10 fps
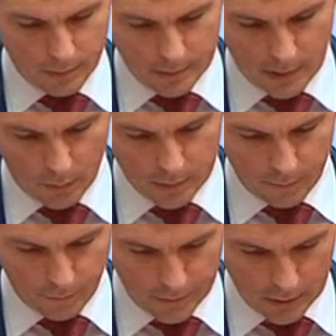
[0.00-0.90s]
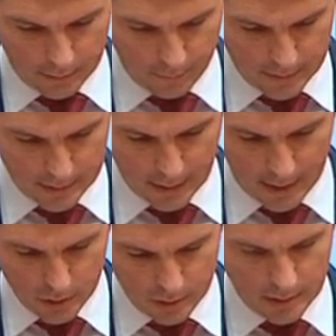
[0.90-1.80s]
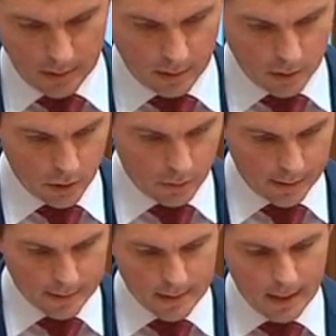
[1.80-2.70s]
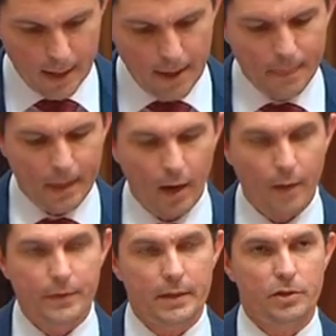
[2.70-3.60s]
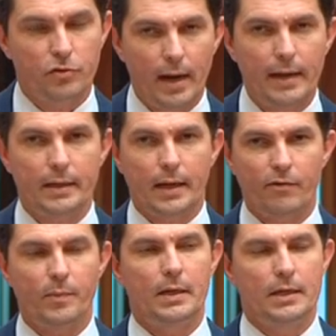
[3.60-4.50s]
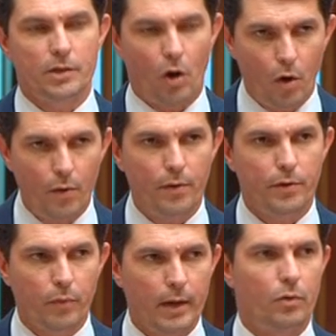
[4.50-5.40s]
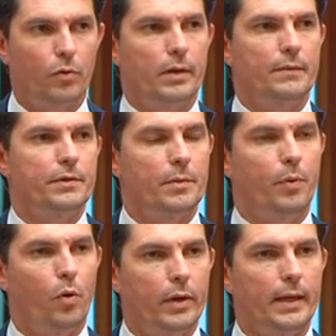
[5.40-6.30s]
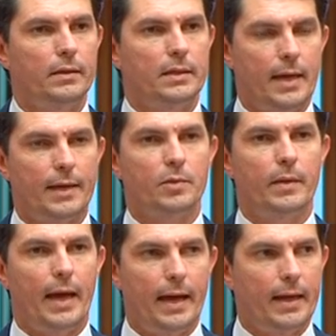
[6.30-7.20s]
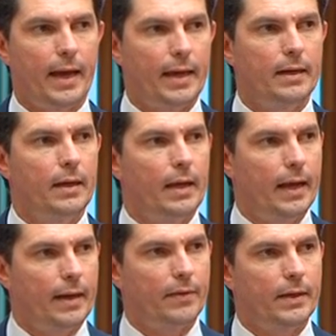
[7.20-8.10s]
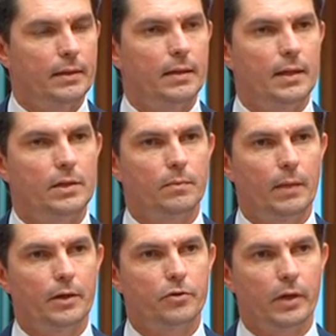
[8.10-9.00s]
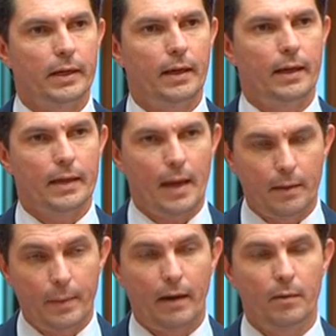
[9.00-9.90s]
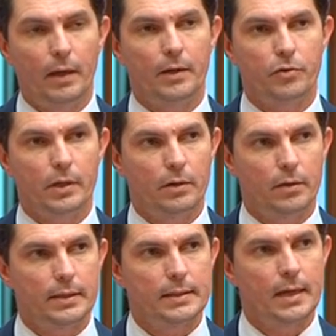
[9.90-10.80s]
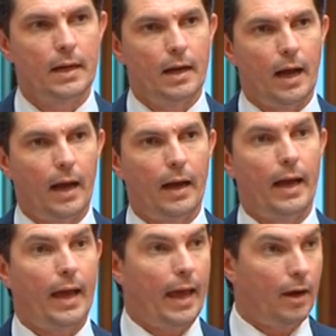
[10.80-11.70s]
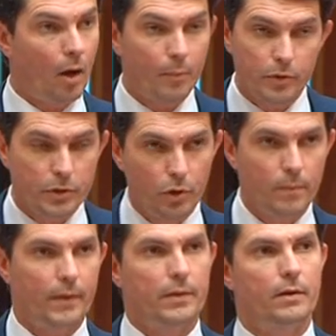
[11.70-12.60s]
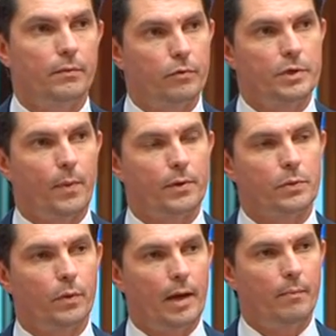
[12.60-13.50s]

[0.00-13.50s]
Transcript: the results of official investigations into the shootings. Now, the Australian government is on the record of supporting Detachment 88 and other Indonesian military and paramilitary units. And I presume that the response will come